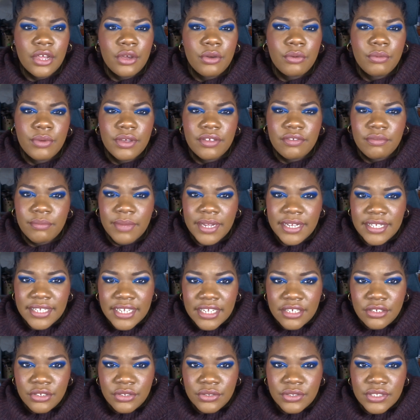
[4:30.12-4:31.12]
with my
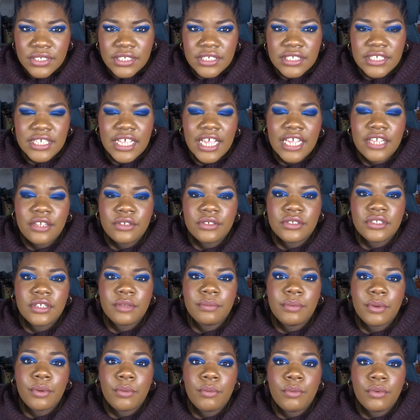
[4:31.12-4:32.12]
9 uses, I used
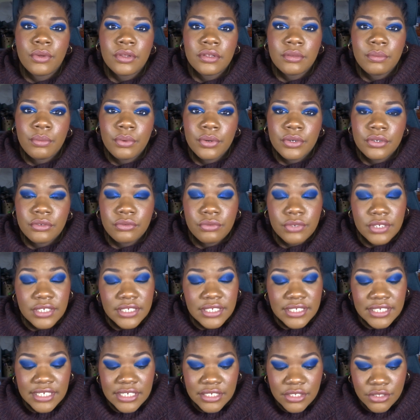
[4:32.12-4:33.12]
up
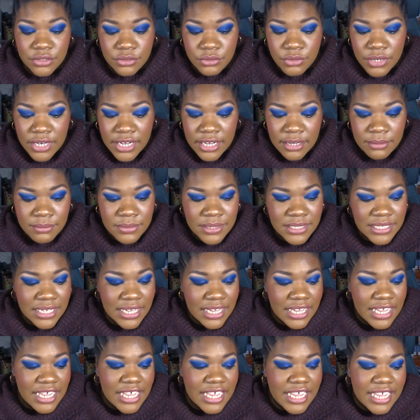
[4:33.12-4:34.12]
1.26 grams,
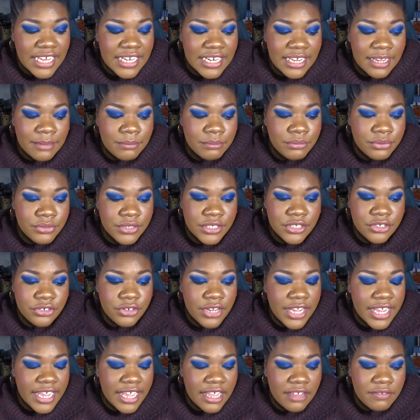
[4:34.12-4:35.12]
and I'm pretty
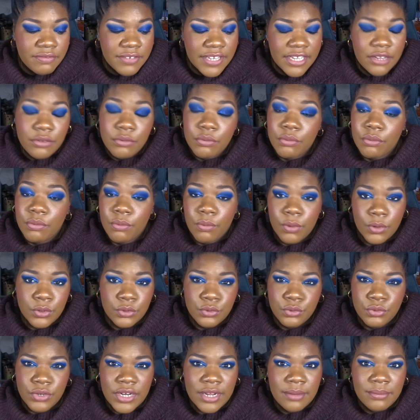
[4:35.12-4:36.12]
sure I have like
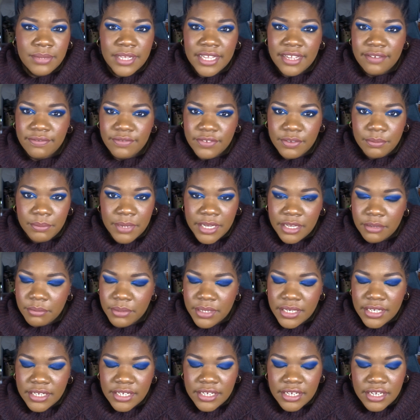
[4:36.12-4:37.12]
1 gram left
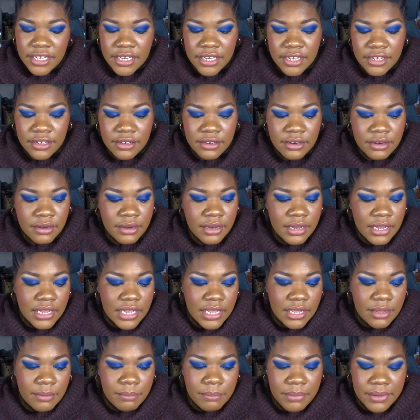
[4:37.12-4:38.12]
maybe in here,
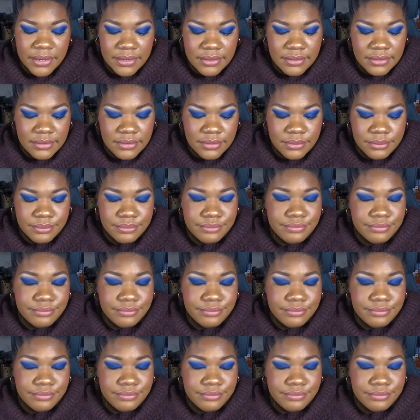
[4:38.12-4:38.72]
but